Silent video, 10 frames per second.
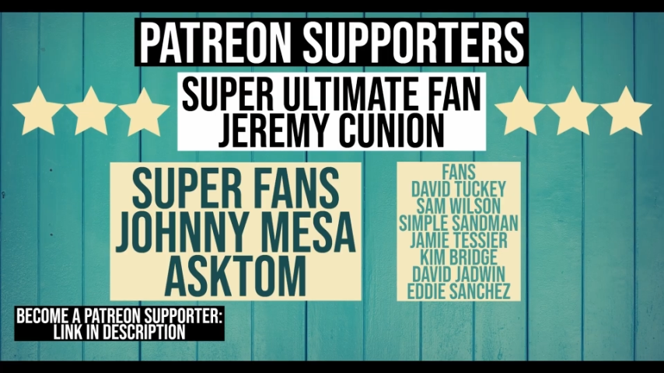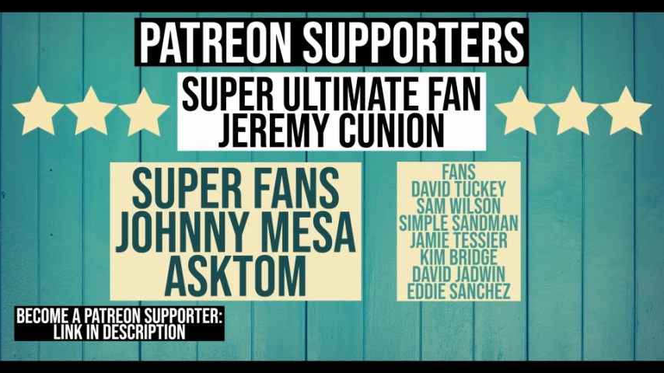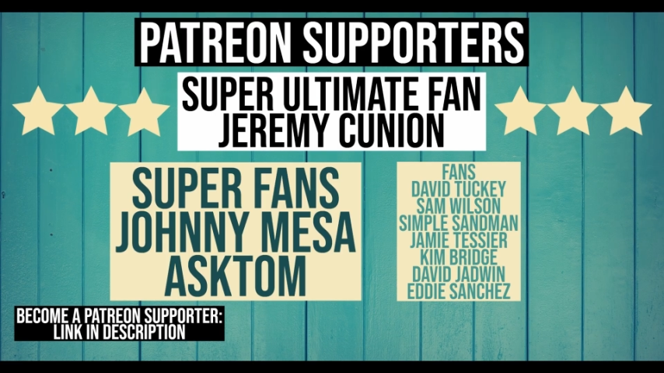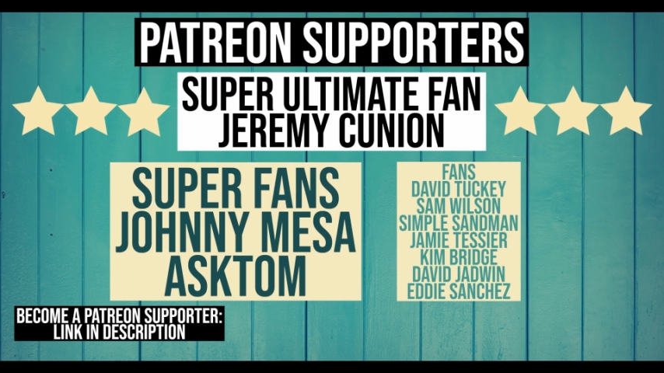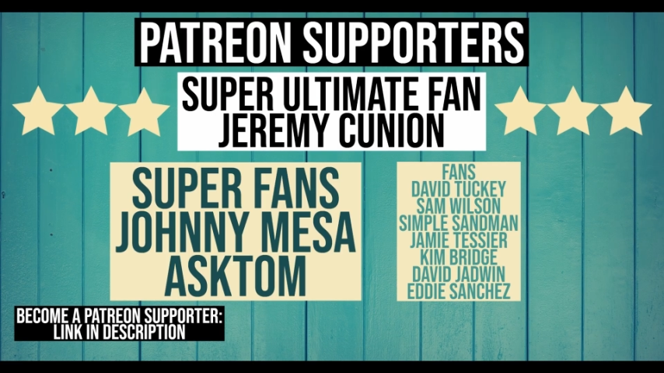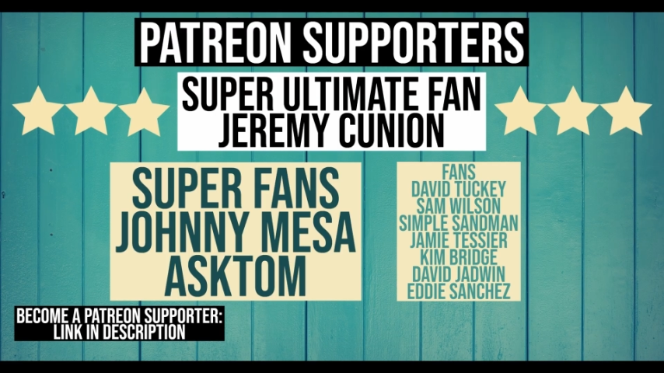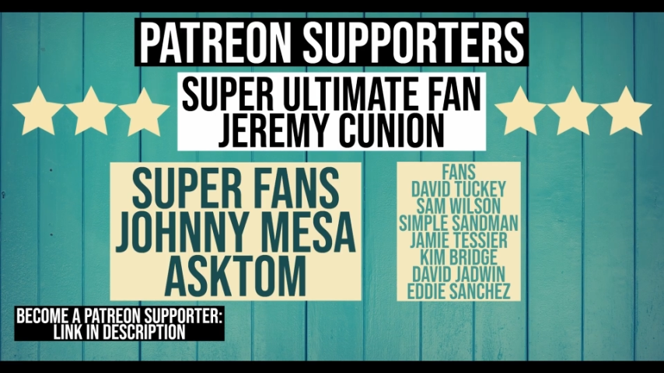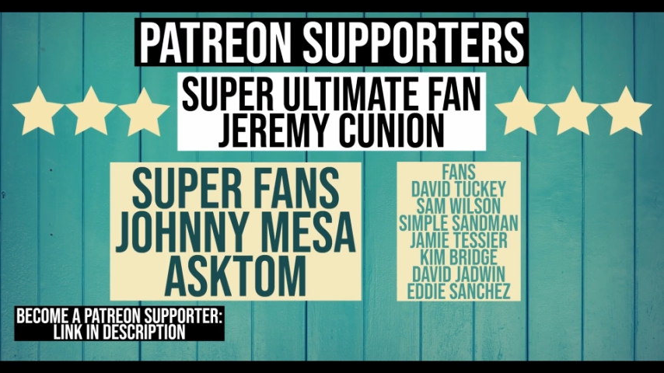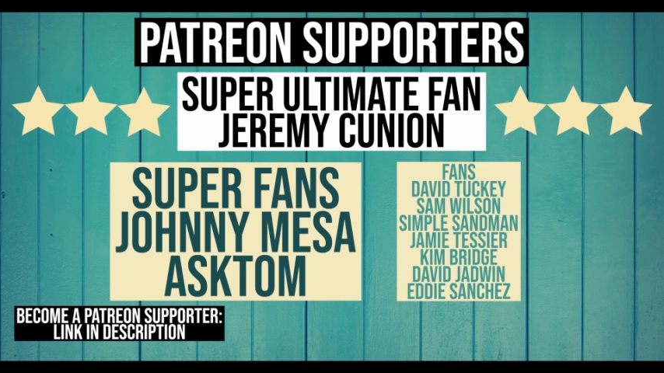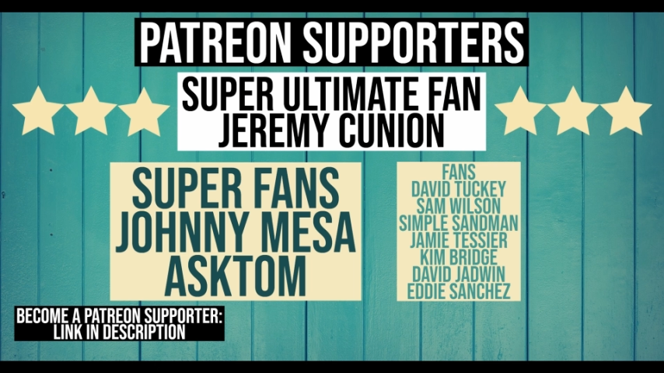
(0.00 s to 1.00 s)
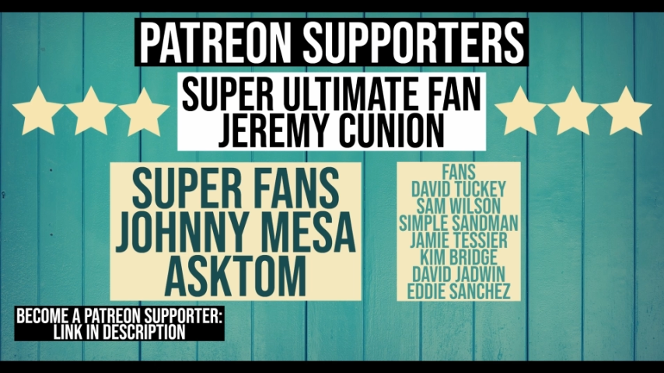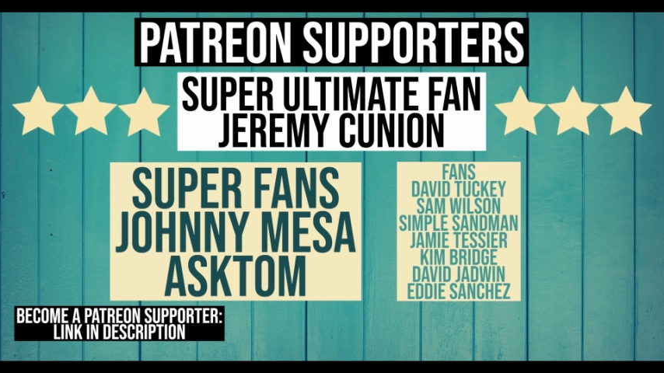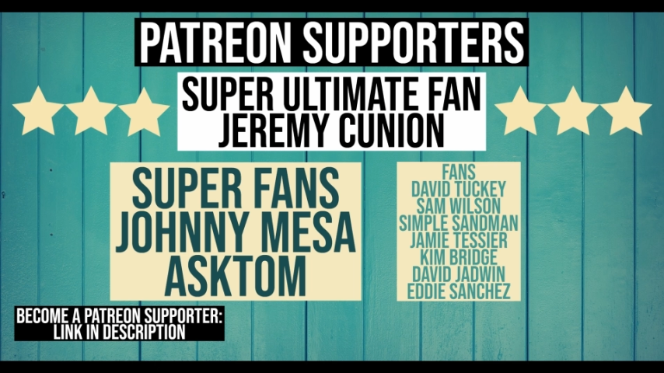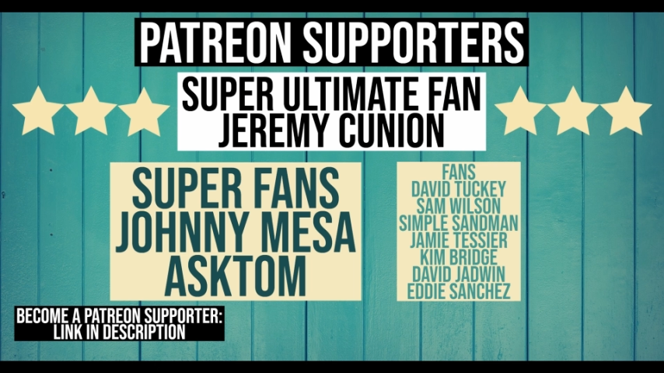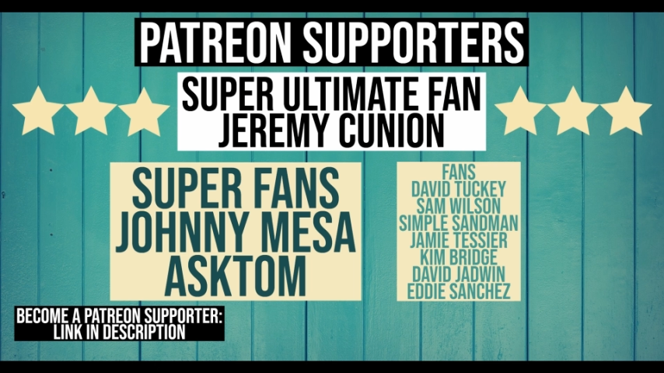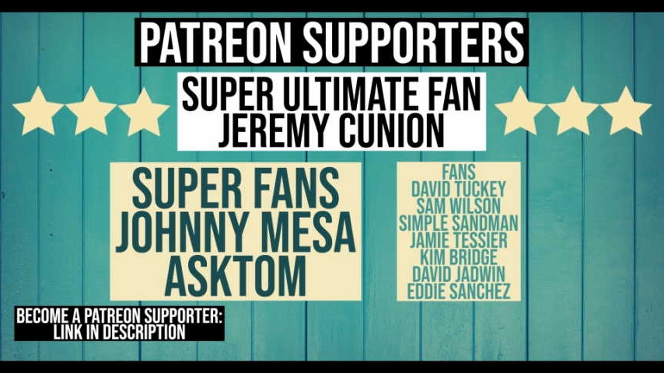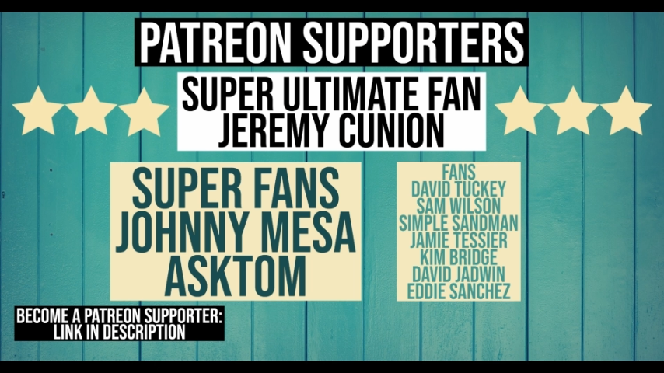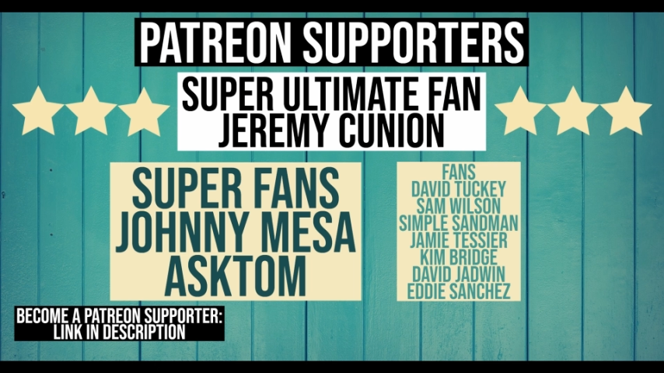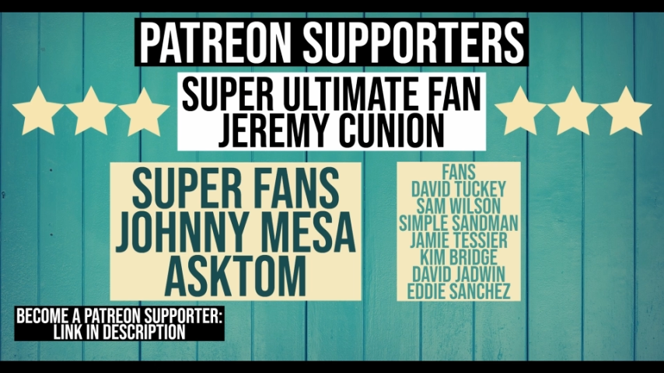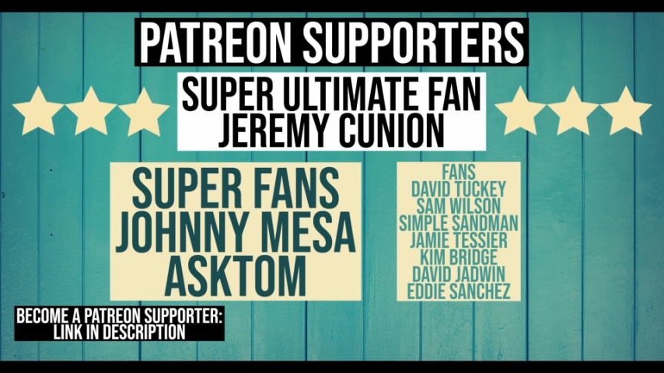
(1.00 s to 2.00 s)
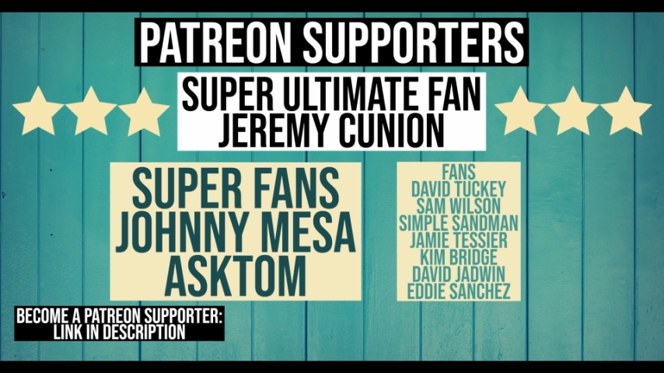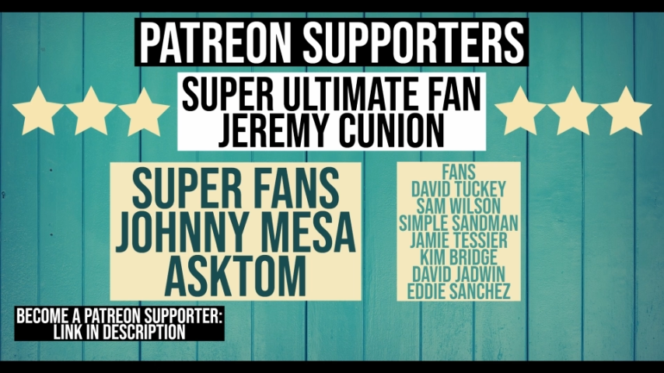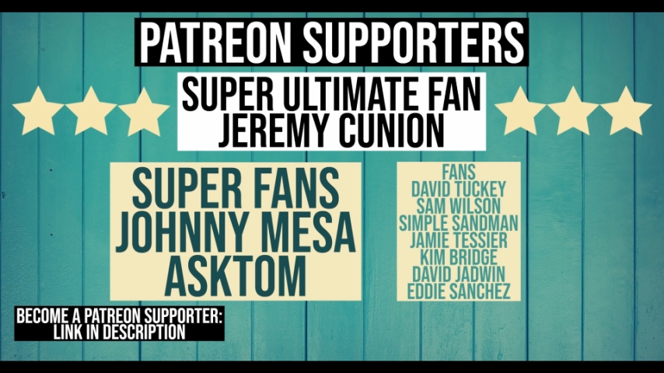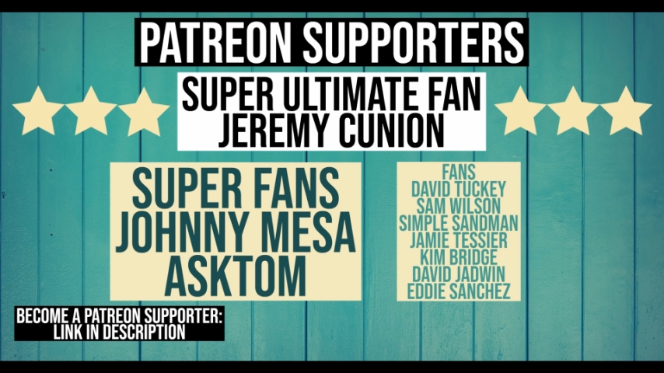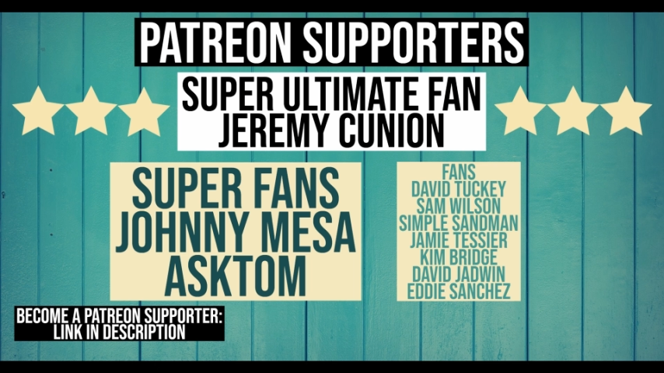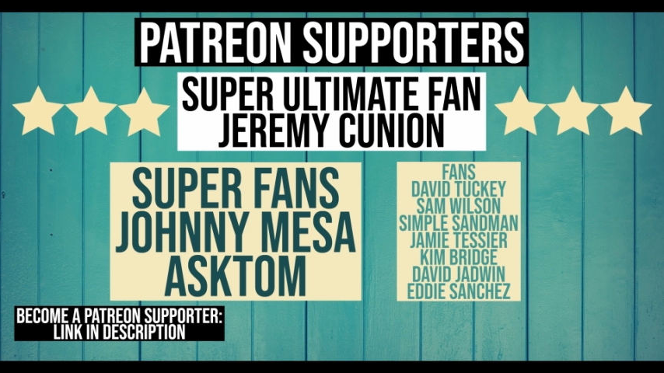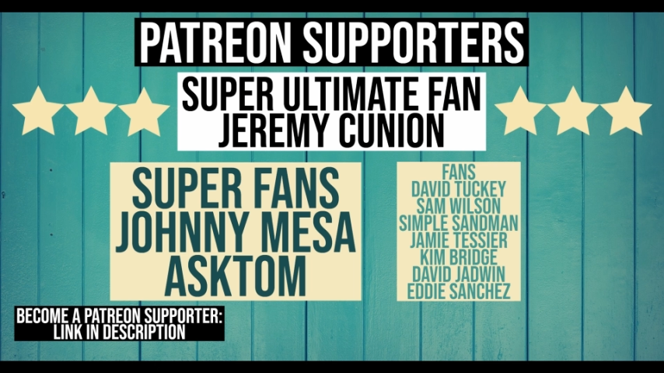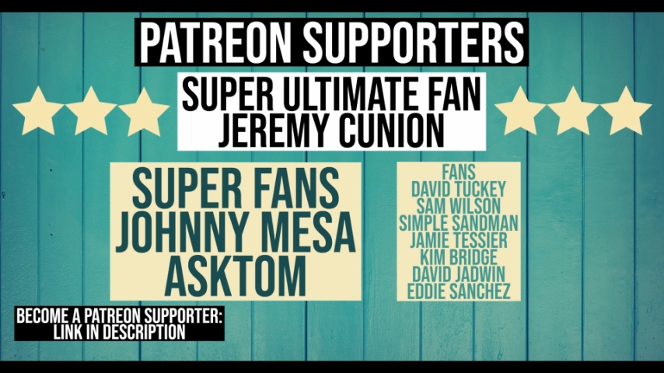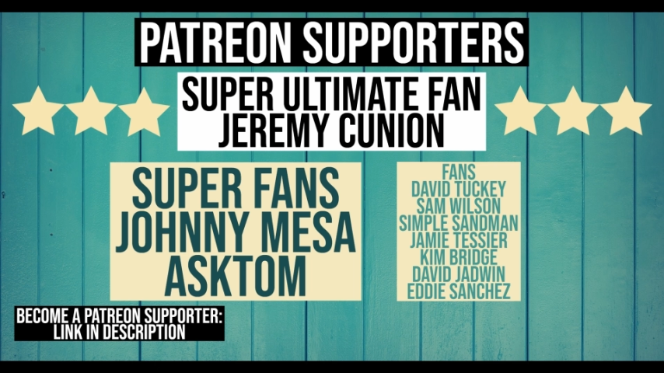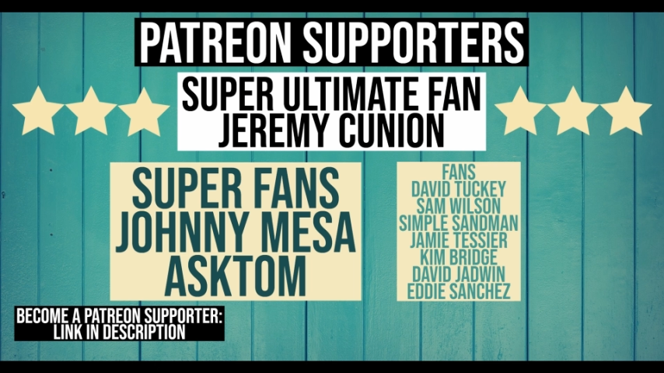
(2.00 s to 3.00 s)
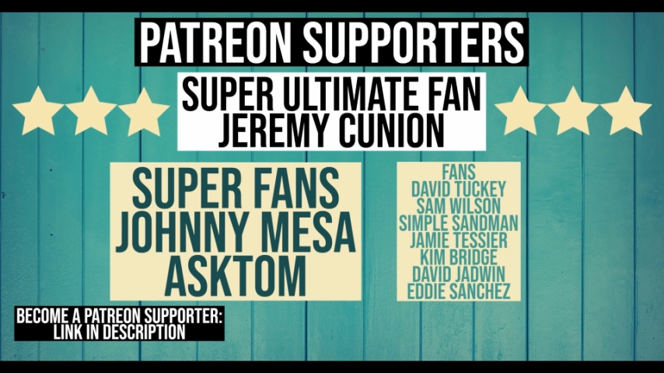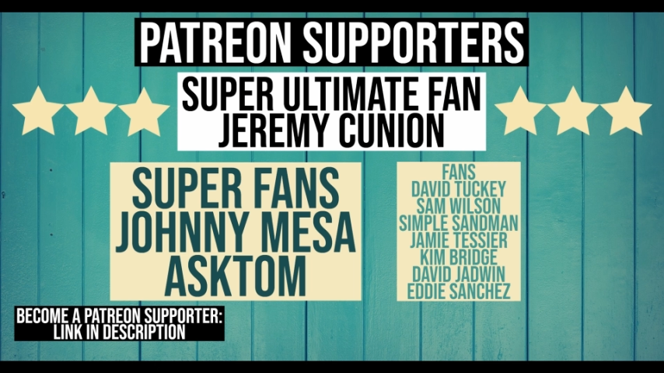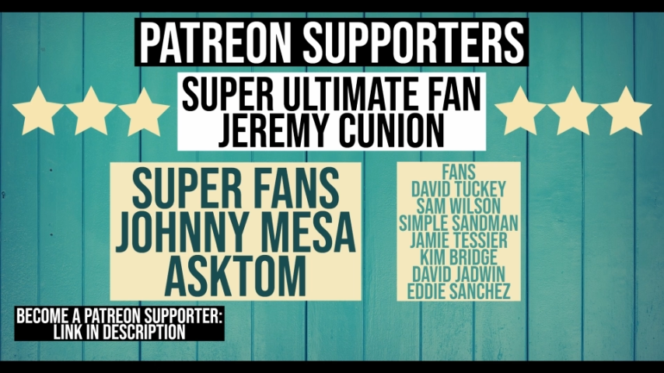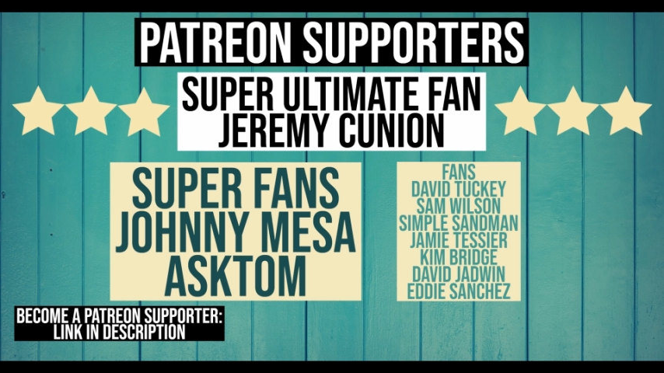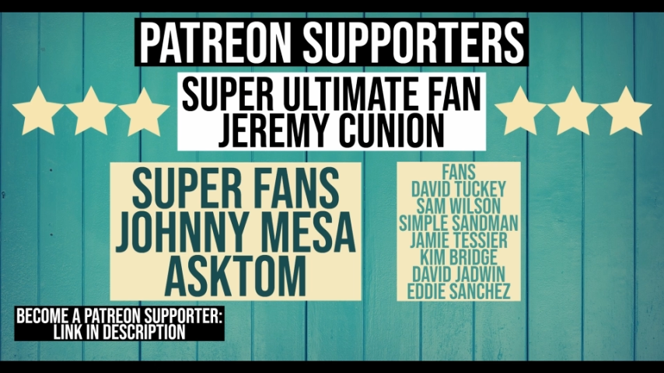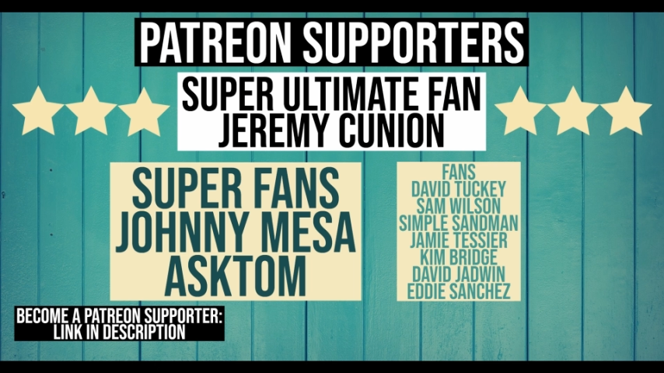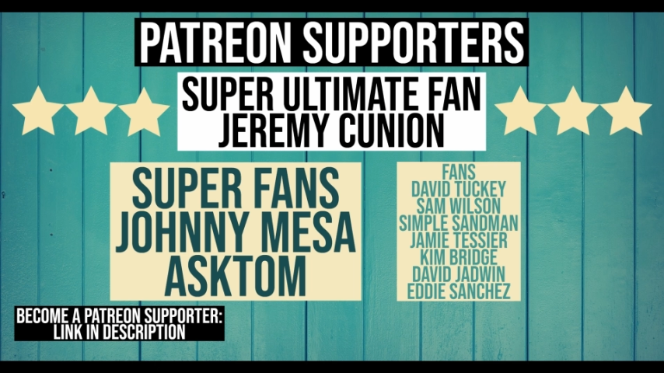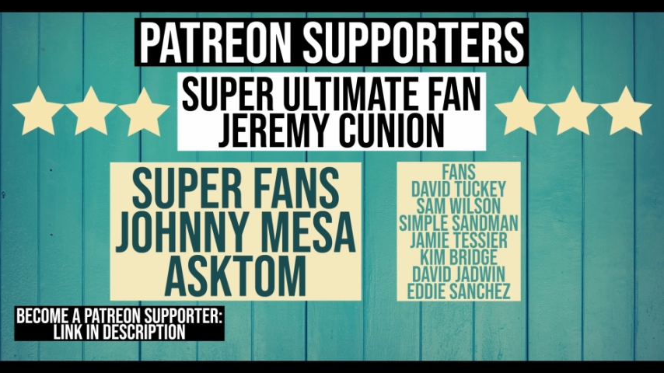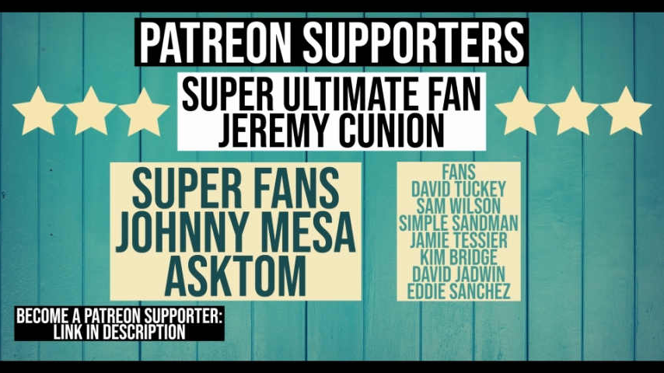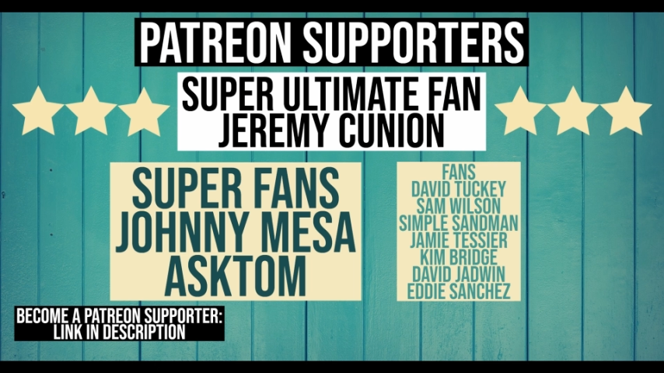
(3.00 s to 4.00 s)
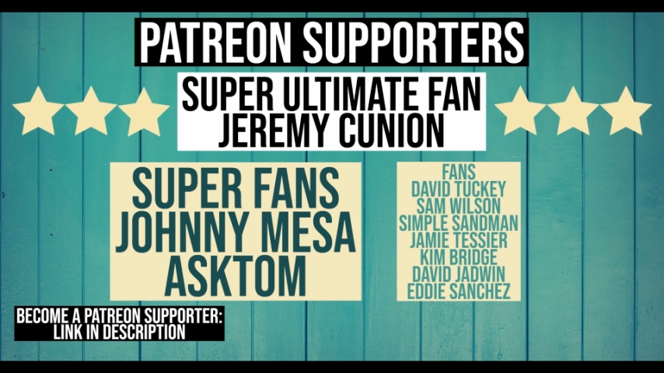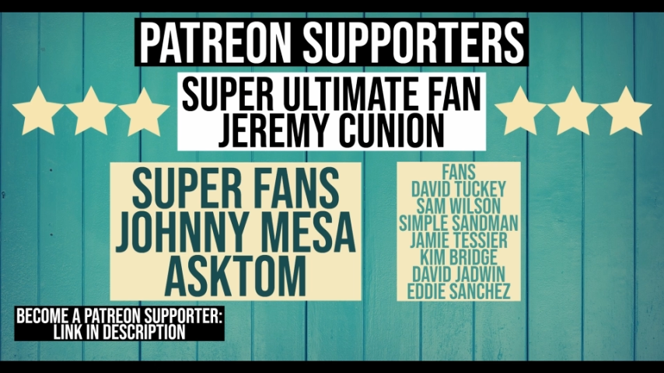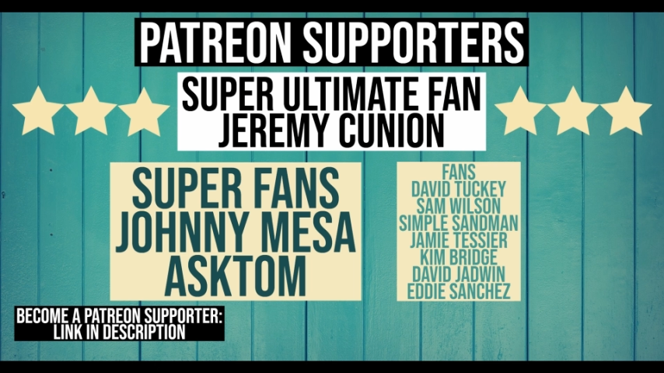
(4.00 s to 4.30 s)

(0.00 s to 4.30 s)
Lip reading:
No face is visible, so there are no lips to read.